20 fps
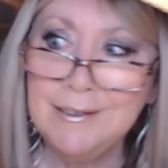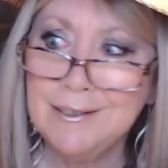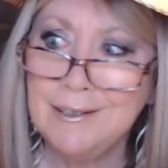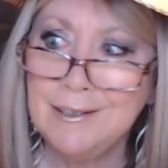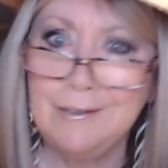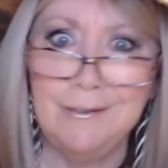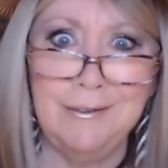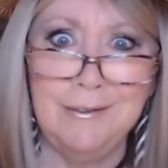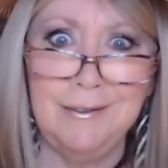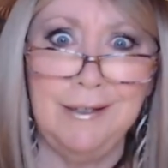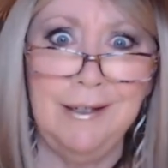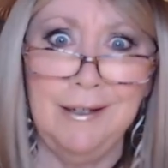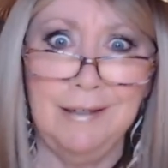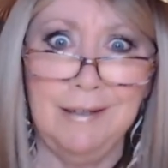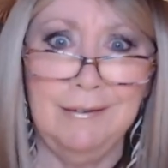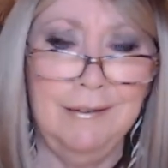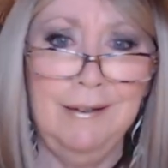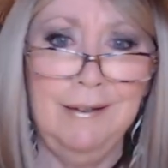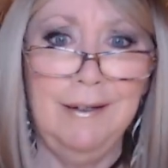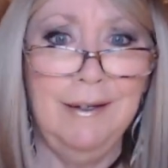So
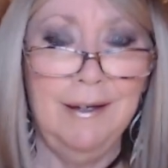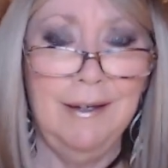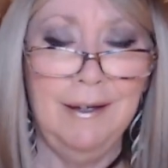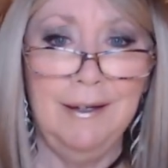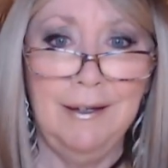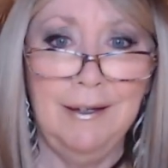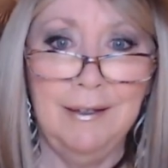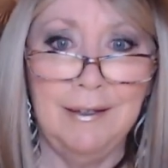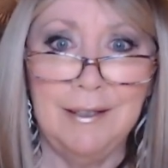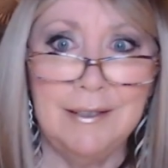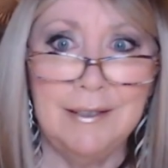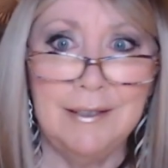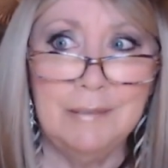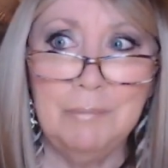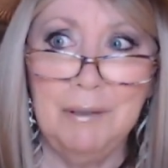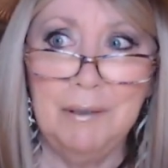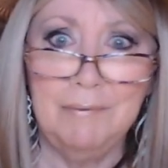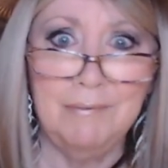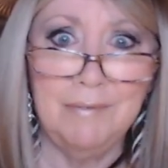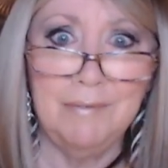yeah, he's
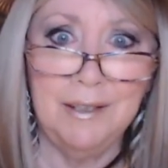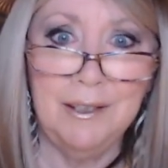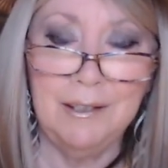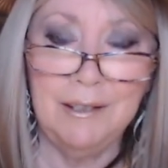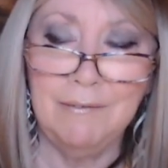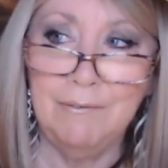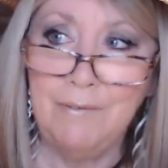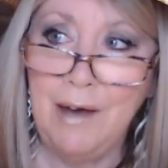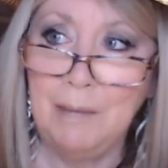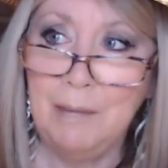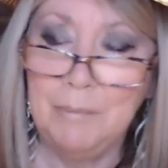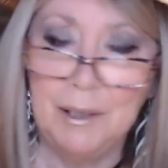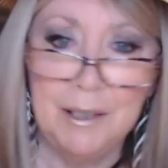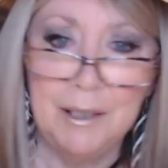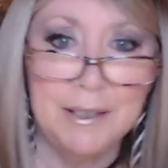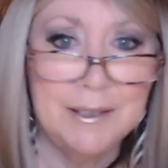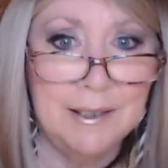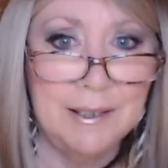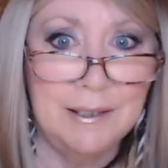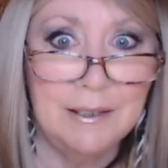been really
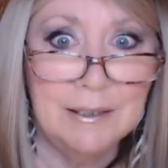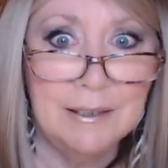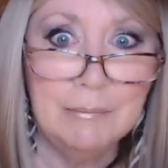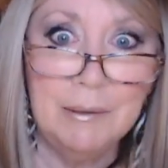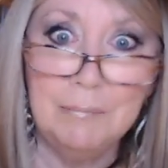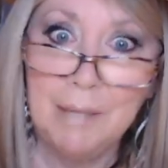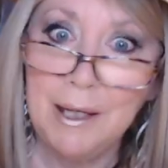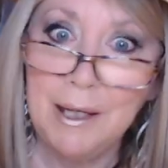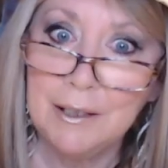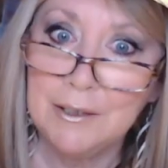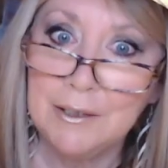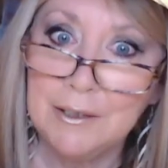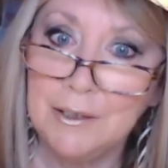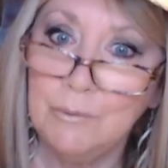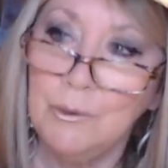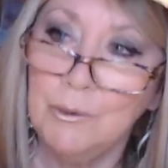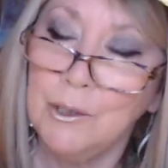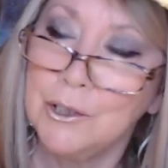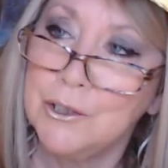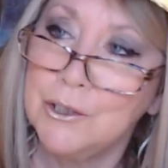fabulous and he's been back to
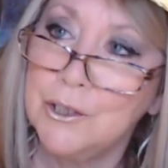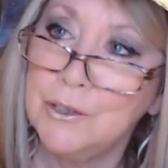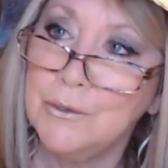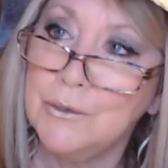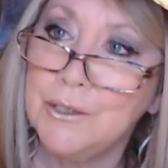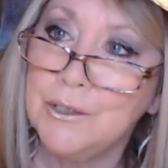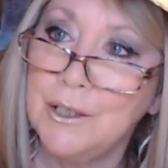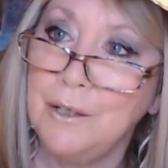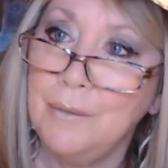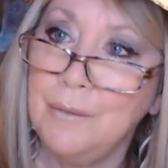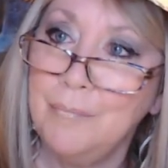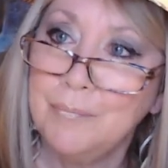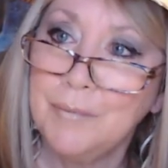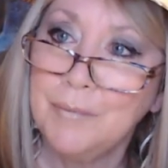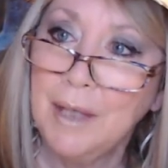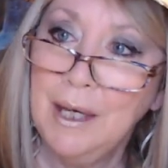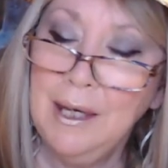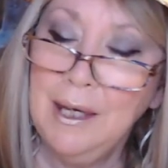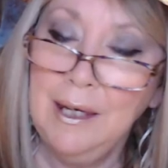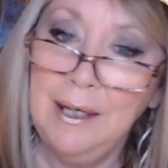work too. So
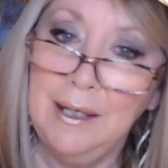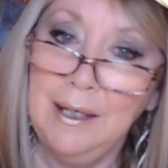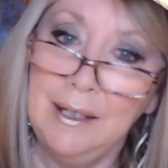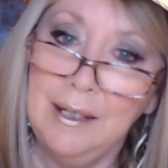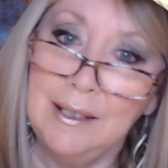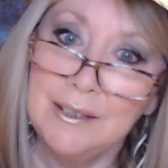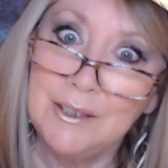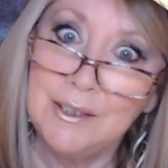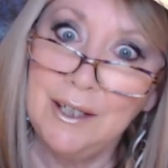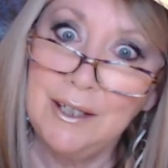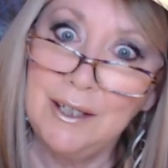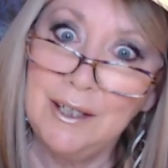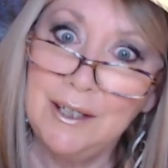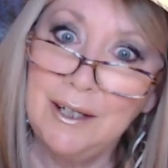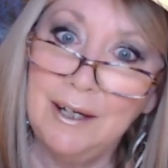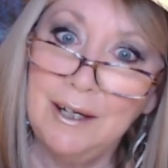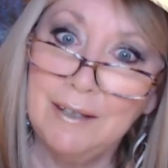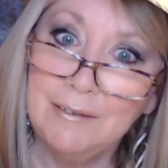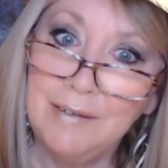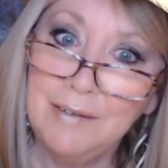it's not
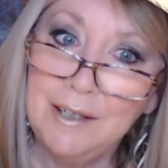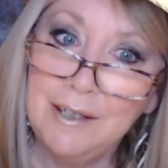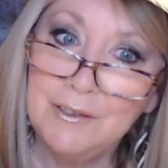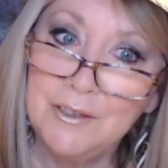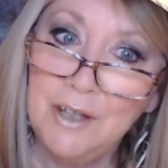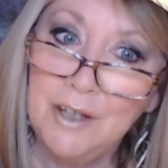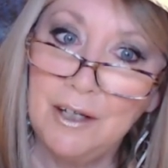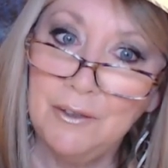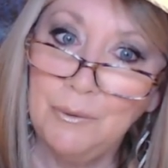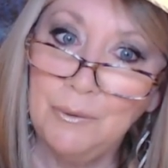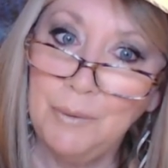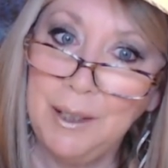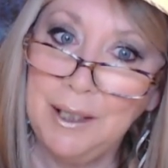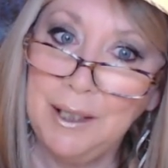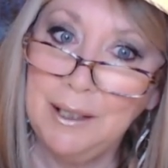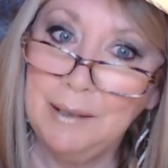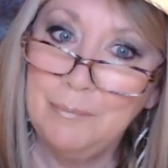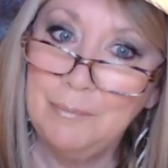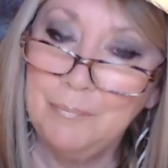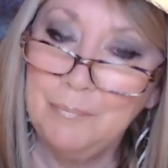around all the
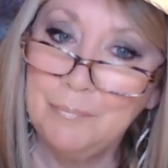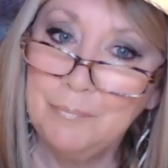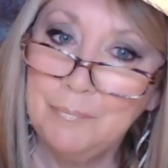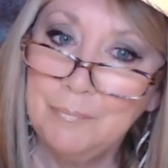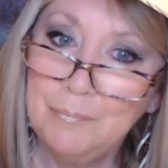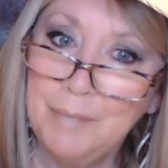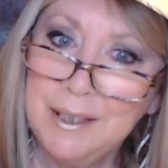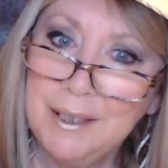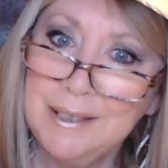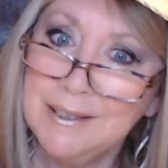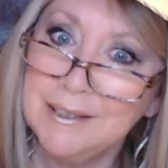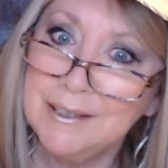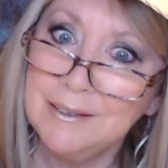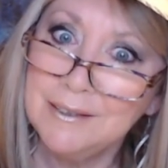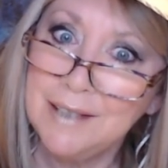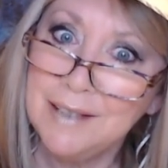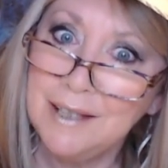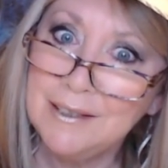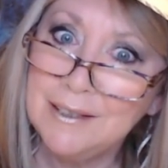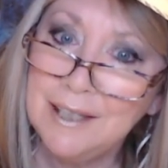week but he still
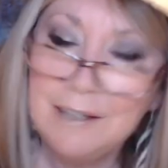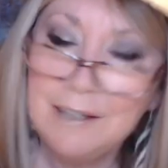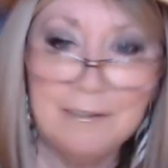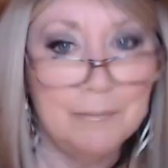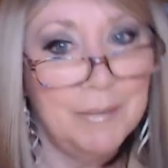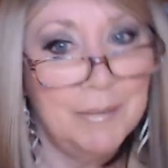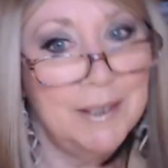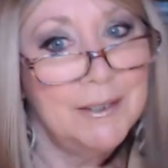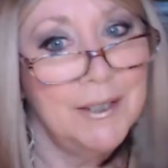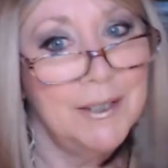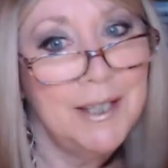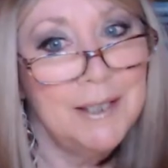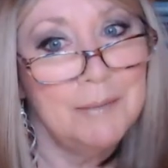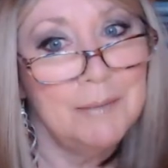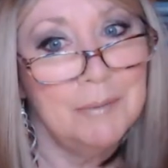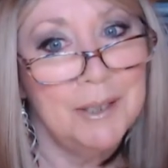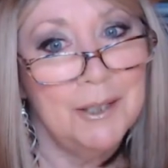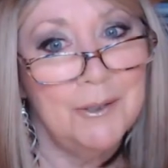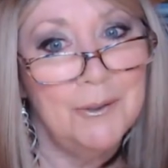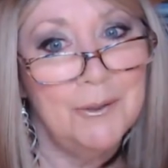takes care of me. So that's
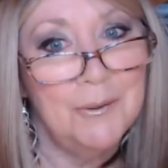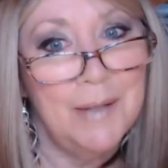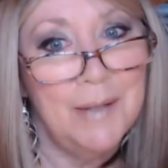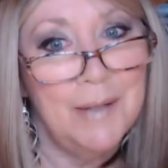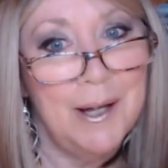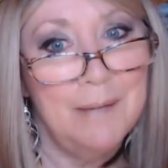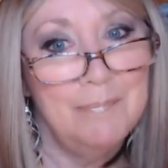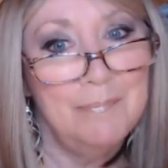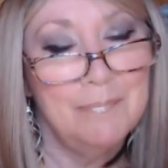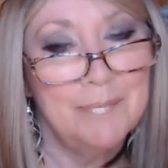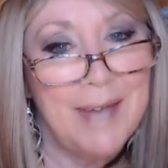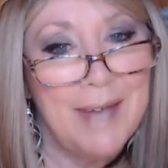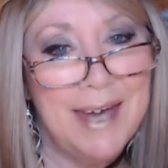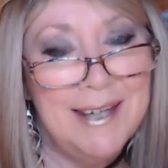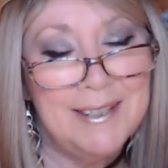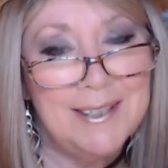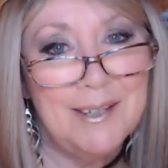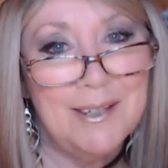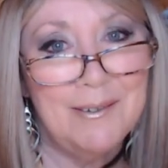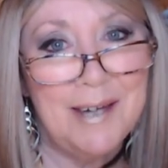pretty cool, huh?
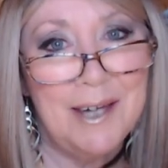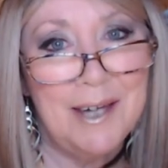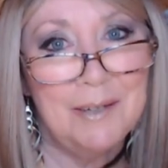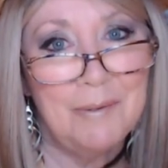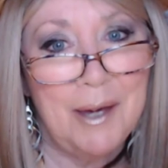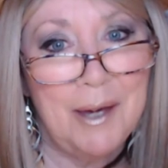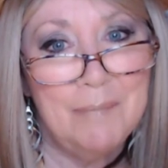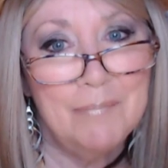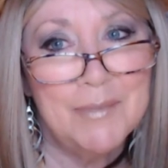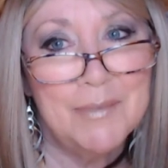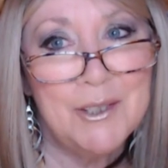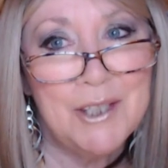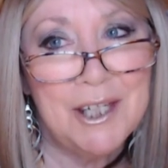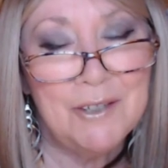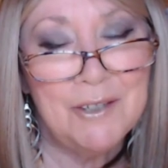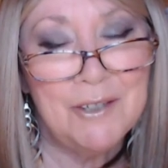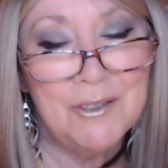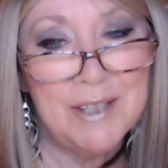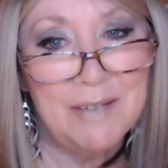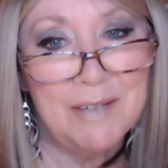So anyway,
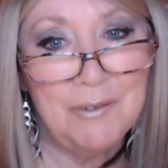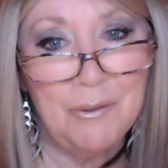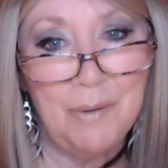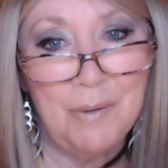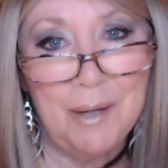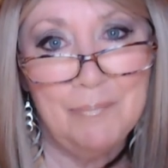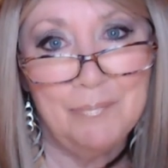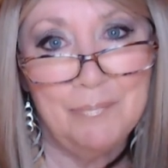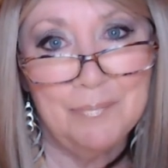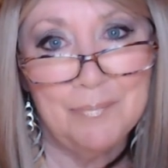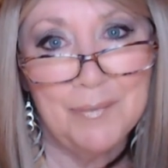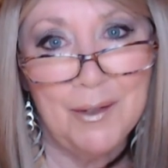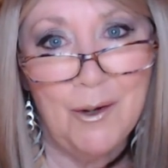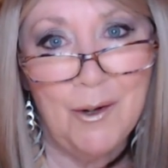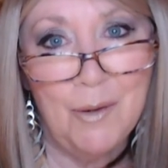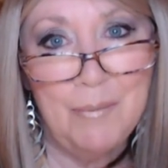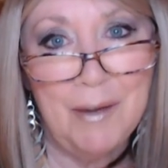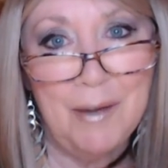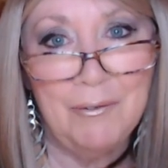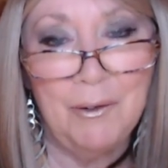cheers everyone.
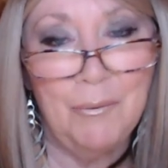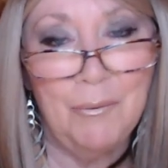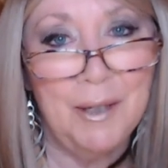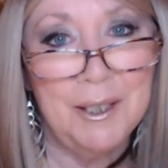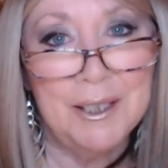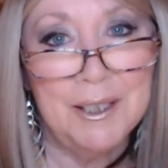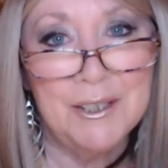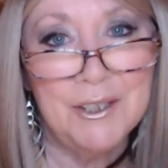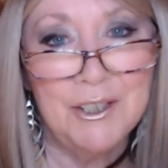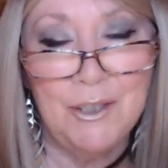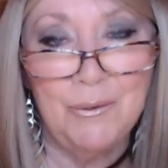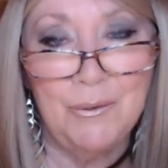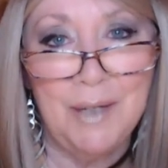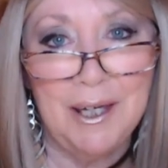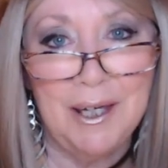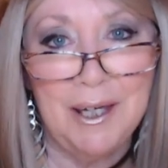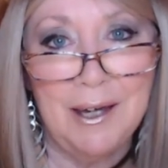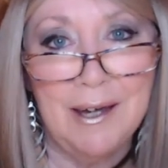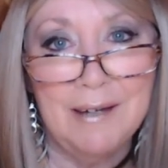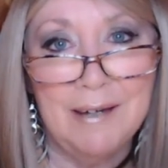Hope everyone is
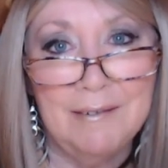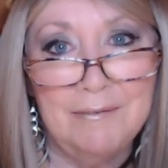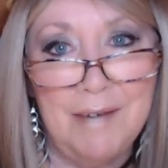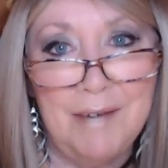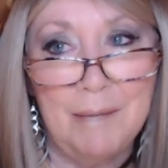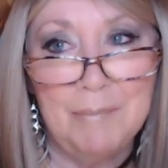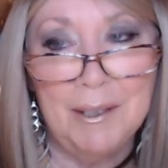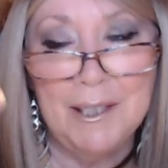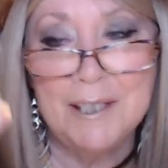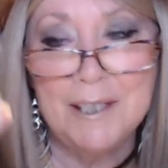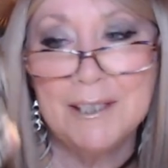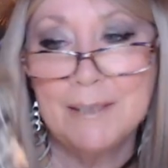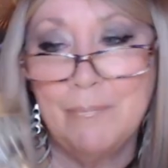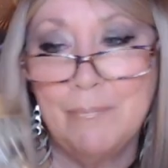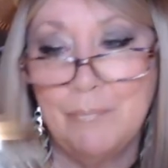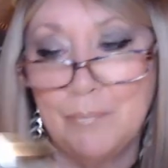doing fabulous.